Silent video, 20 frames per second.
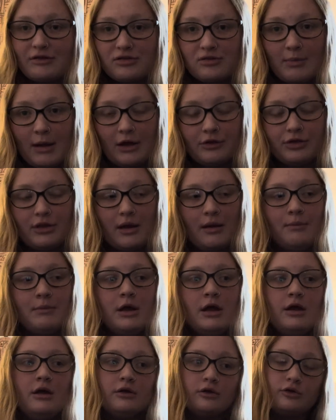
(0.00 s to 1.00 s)
about them,
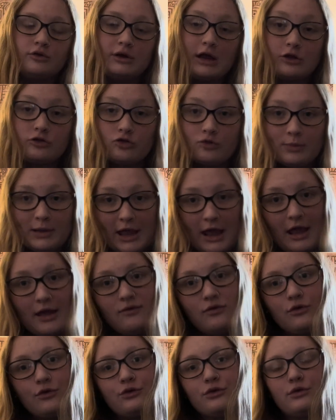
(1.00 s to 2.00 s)
their natural
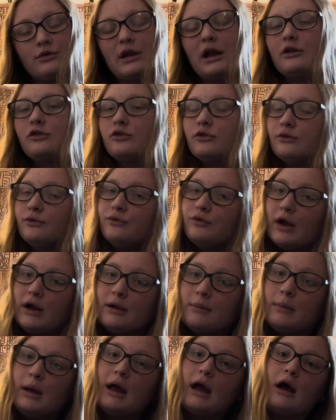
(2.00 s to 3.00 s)
behaviors, their natural
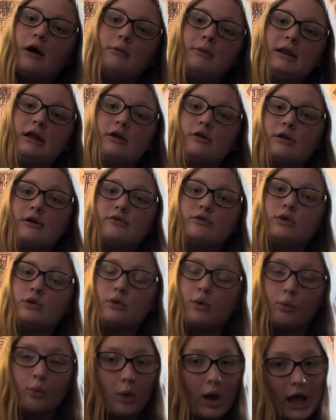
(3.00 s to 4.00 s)
environment, how many are left in the
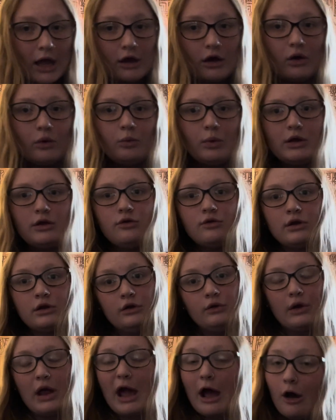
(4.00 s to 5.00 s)
wild, what you can
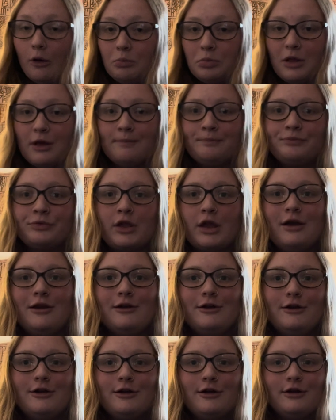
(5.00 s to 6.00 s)
do to help them,
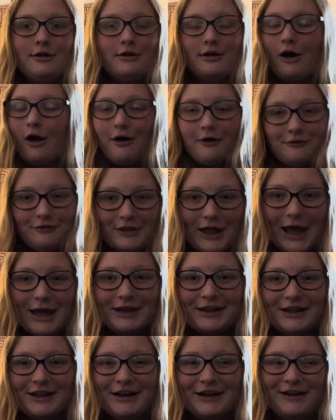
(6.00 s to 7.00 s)
all of that,
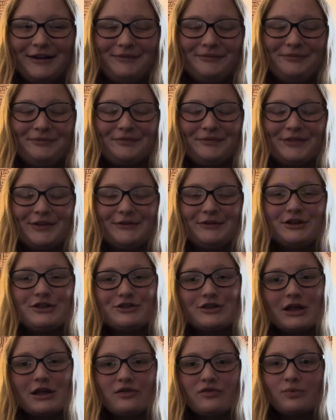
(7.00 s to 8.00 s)
which
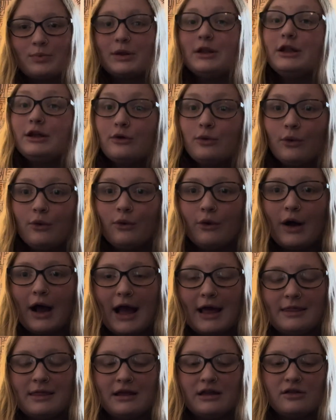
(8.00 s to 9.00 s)
is really cool.
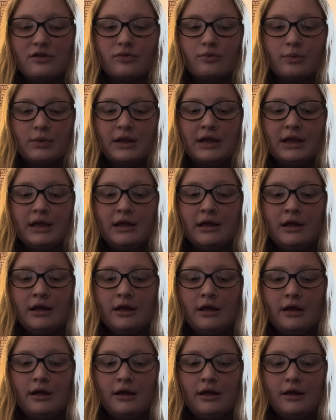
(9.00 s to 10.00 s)
I think it's really
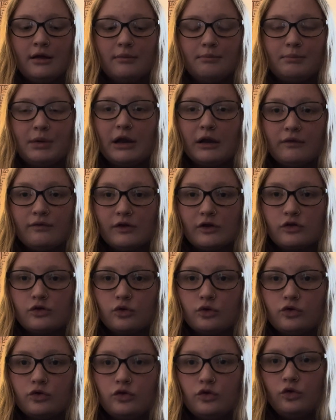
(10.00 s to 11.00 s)

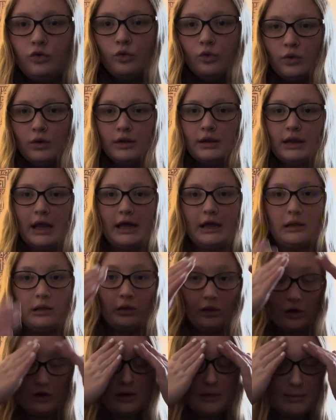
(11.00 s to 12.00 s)
beneficial to like
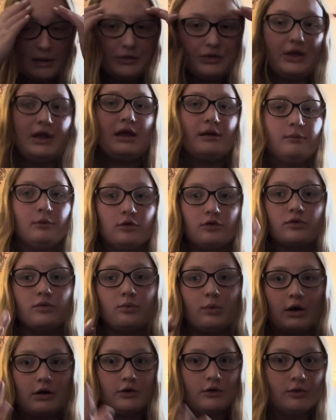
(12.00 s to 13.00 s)
learn about the animals
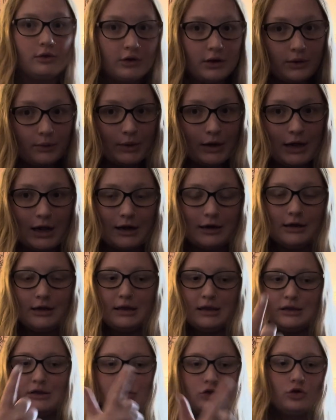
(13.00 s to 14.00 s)
while you're looking right at it.
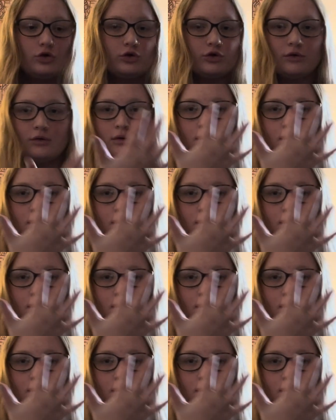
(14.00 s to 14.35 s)
It just